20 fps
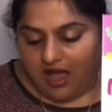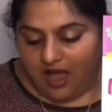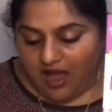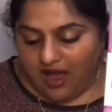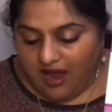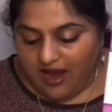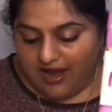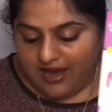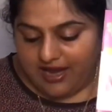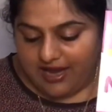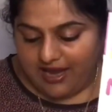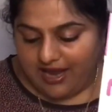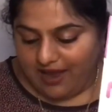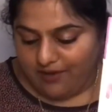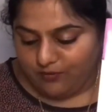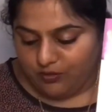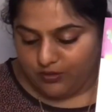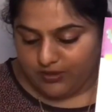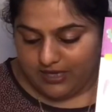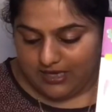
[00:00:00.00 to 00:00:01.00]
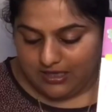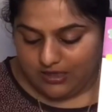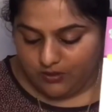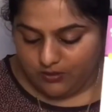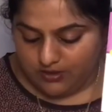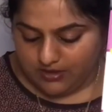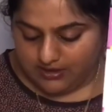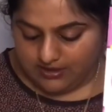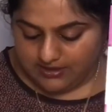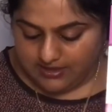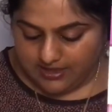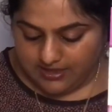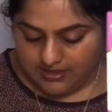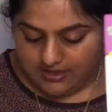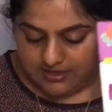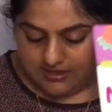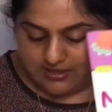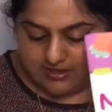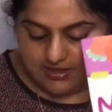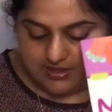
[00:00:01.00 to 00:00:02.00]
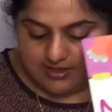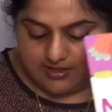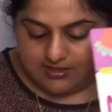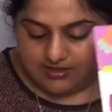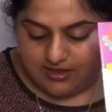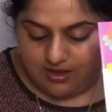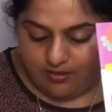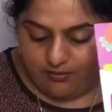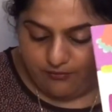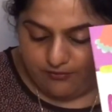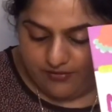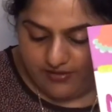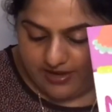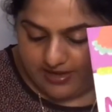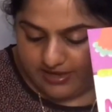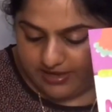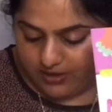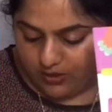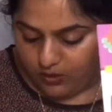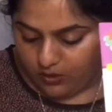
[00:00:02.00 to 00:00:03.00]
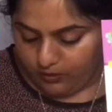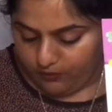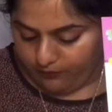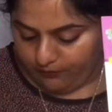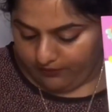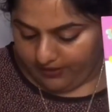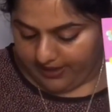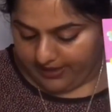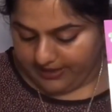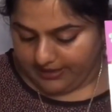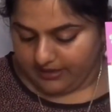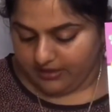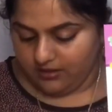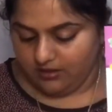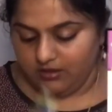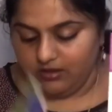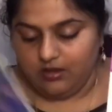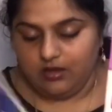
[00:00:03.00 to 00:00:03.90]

I have to tell you this, that this is a very good find.